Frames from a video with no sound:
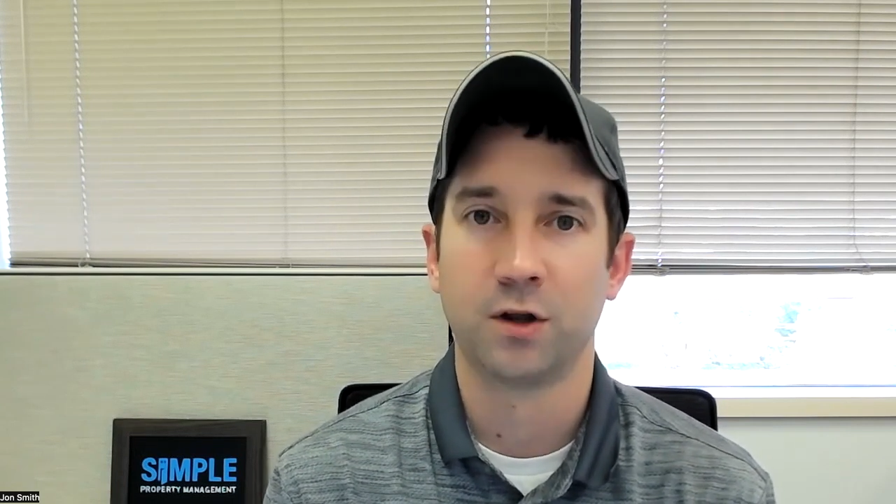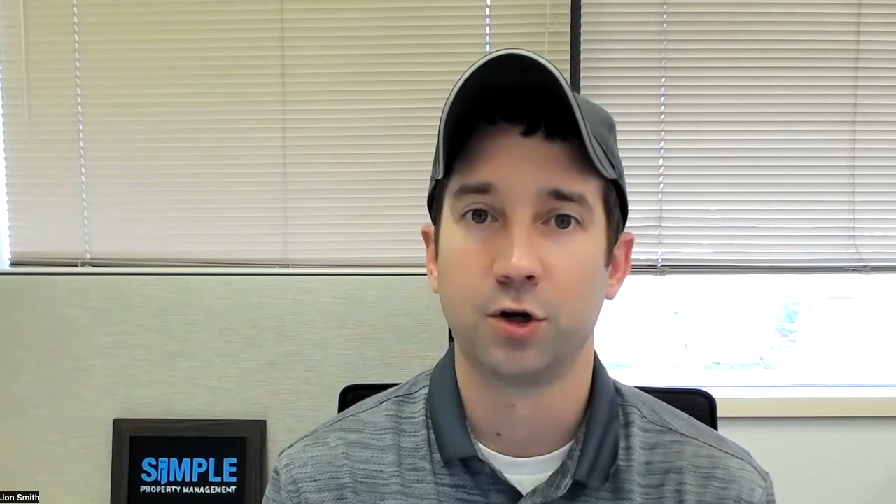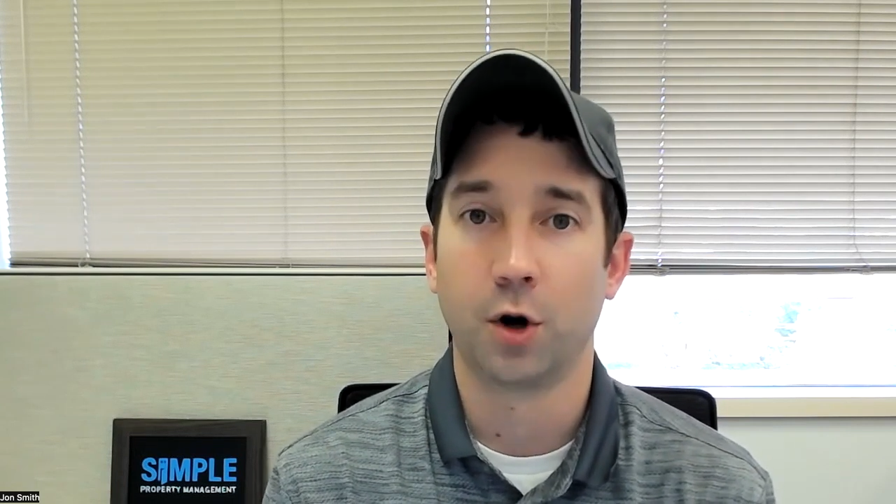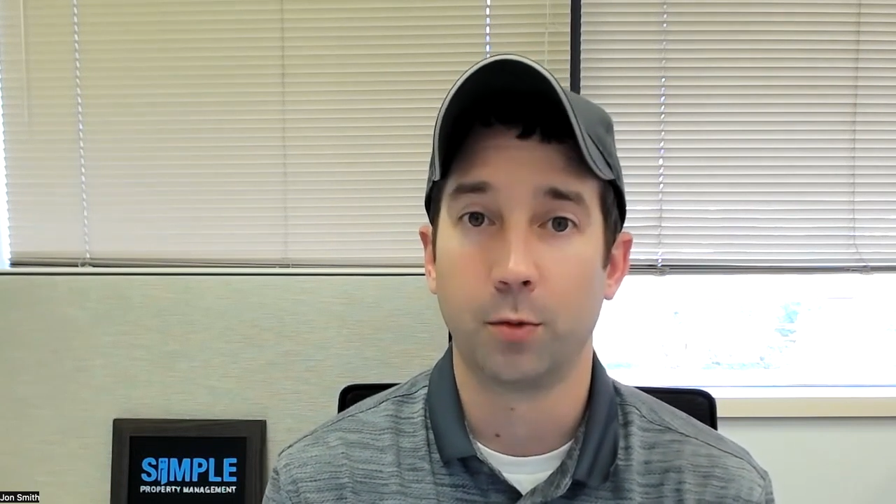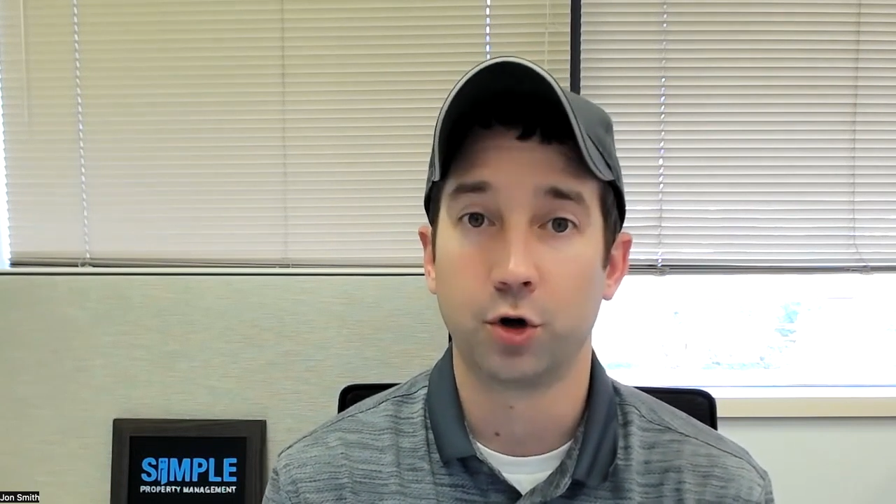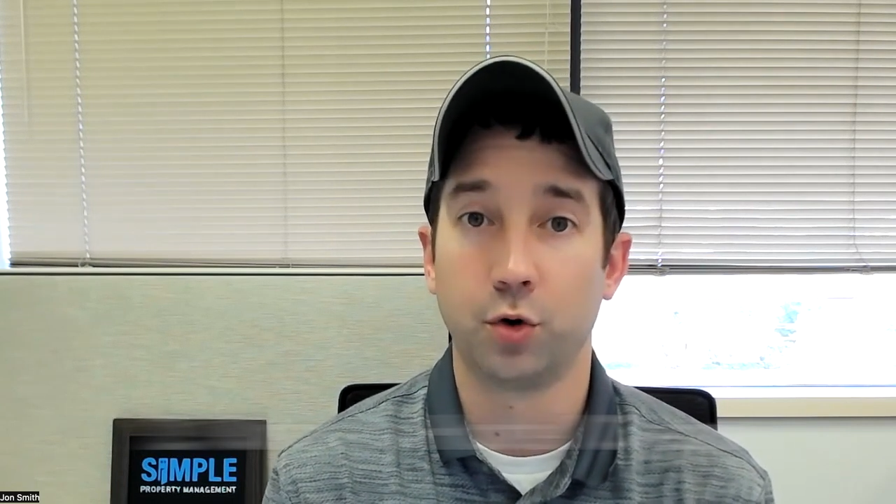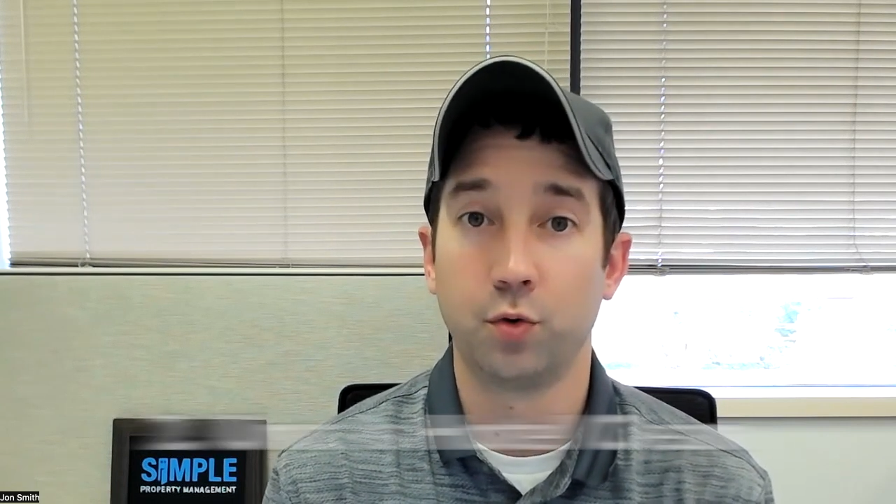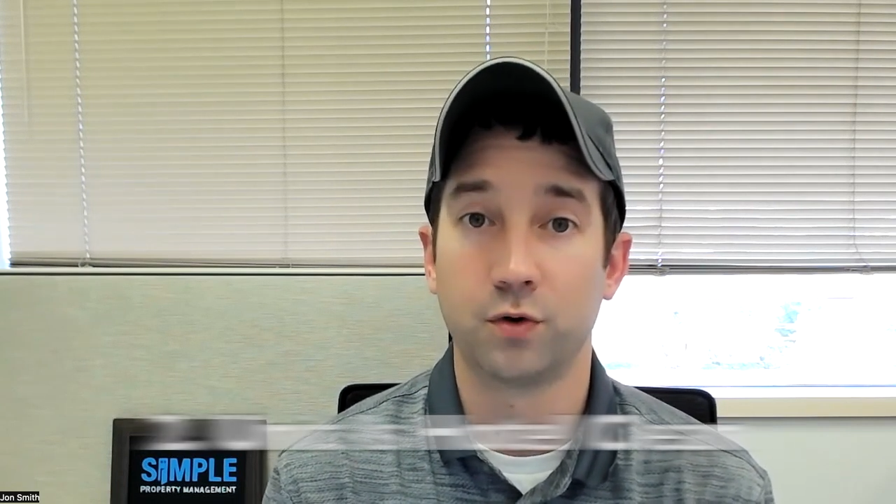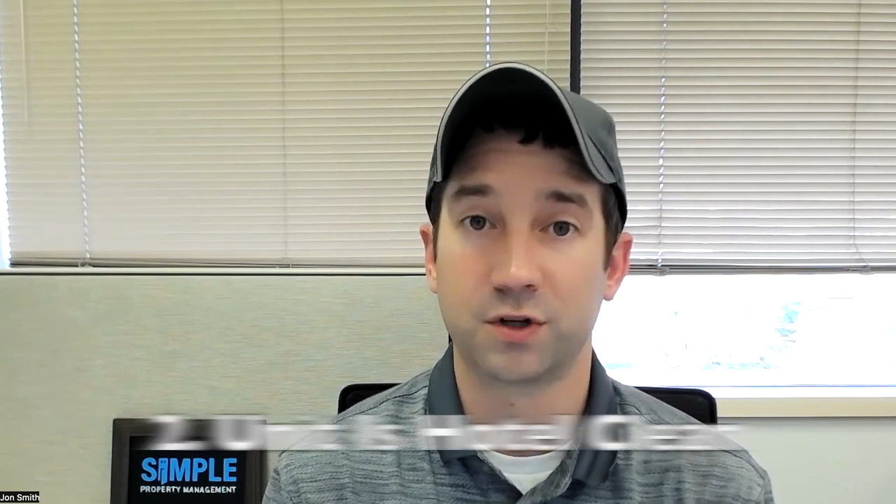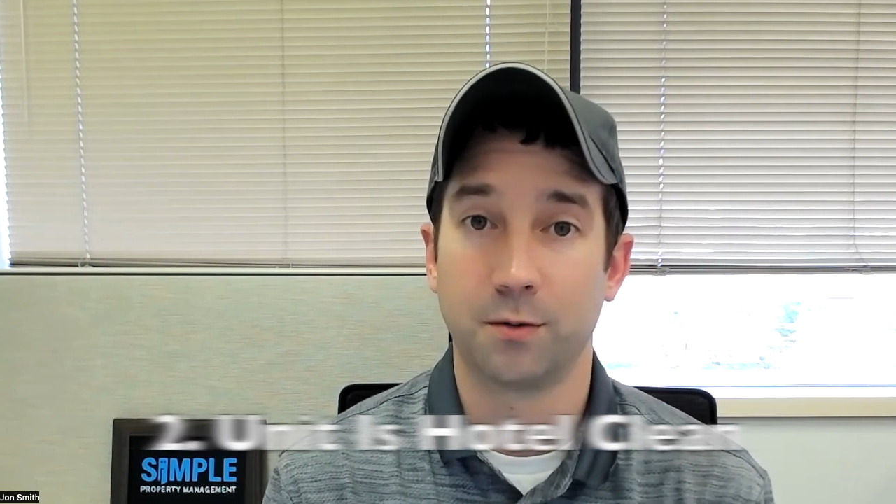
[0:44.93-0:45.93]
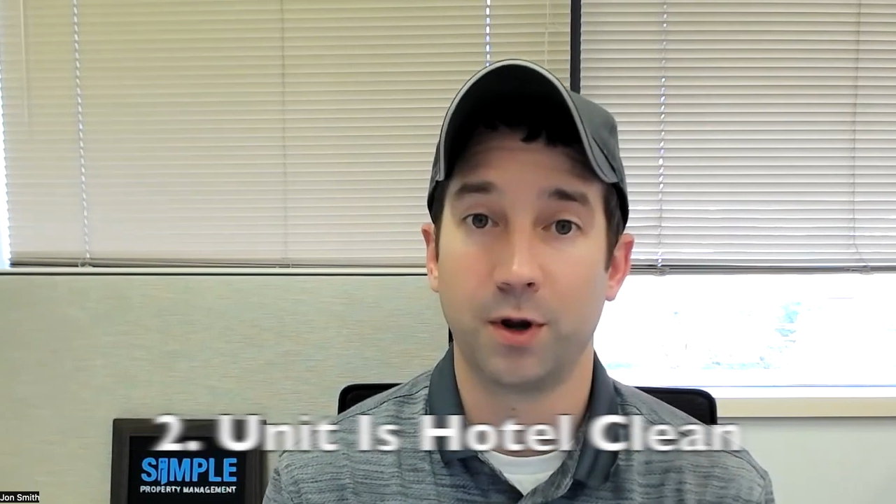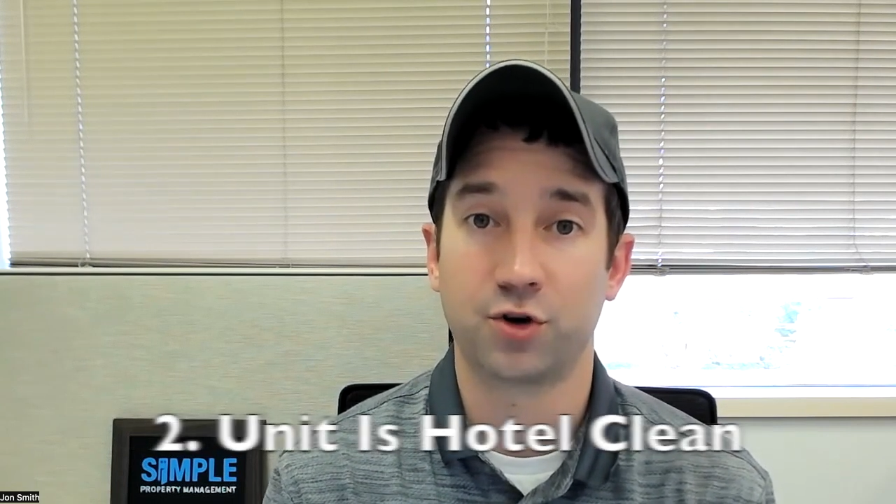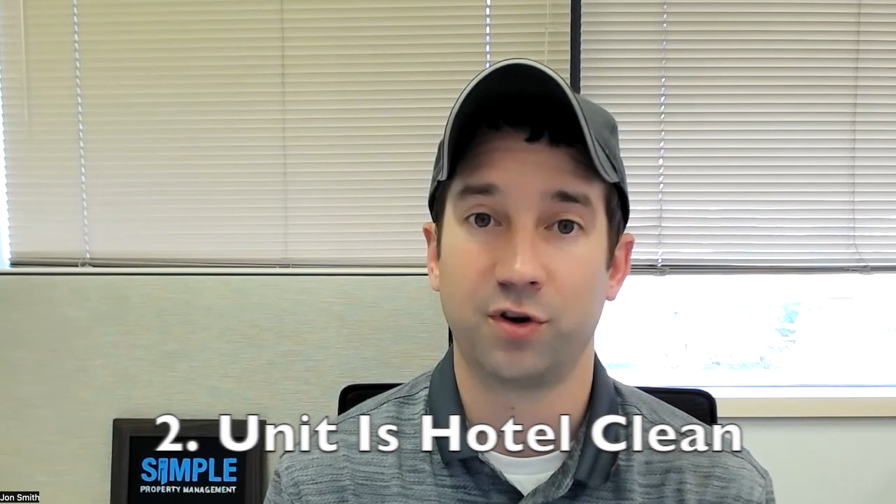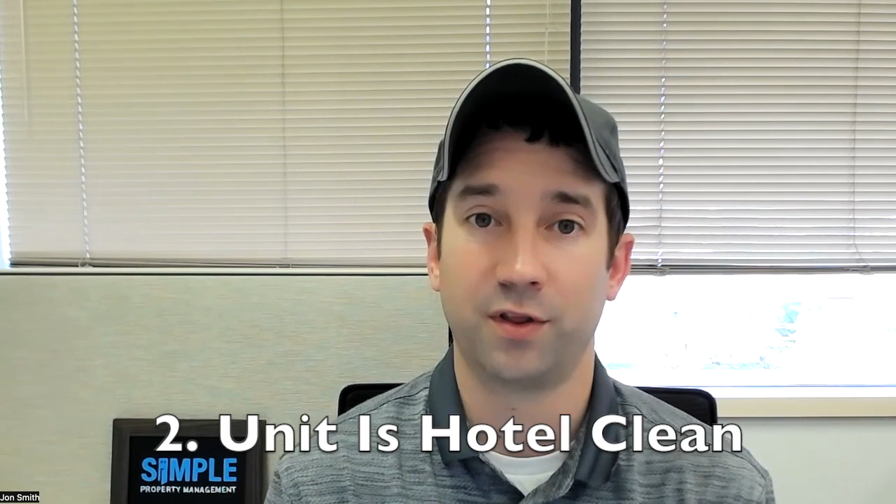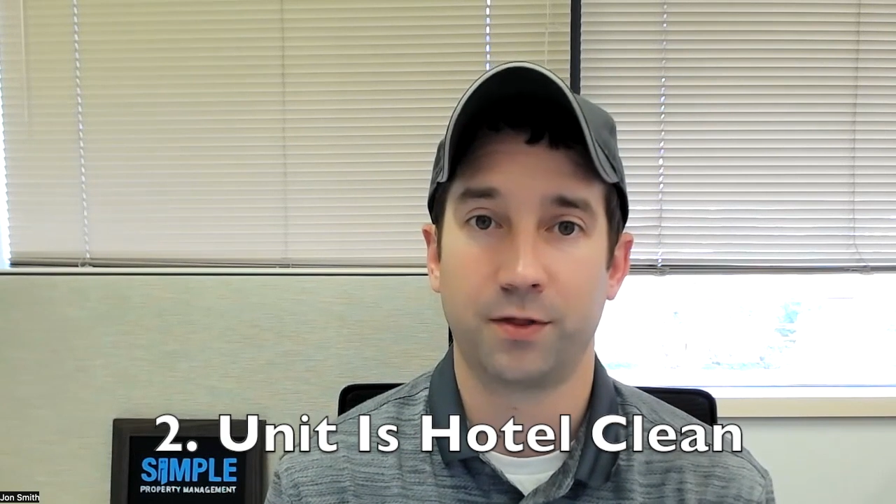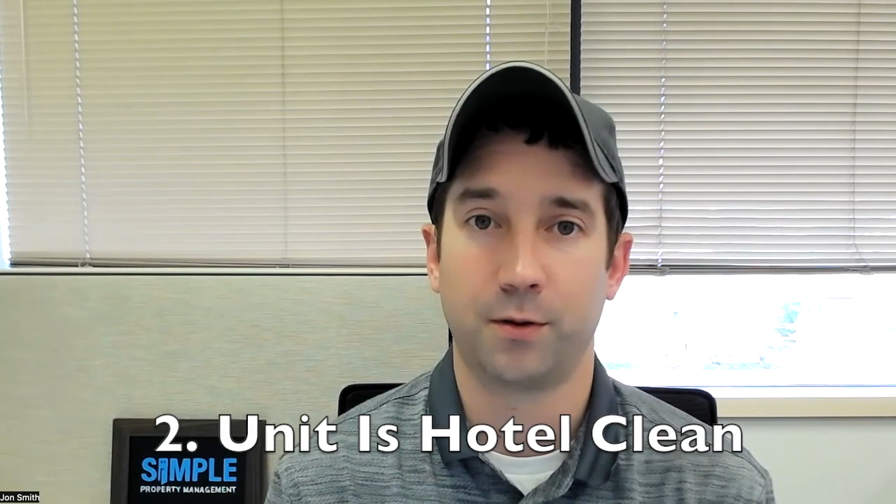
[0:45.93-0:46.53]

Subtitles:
Number two is to make sure that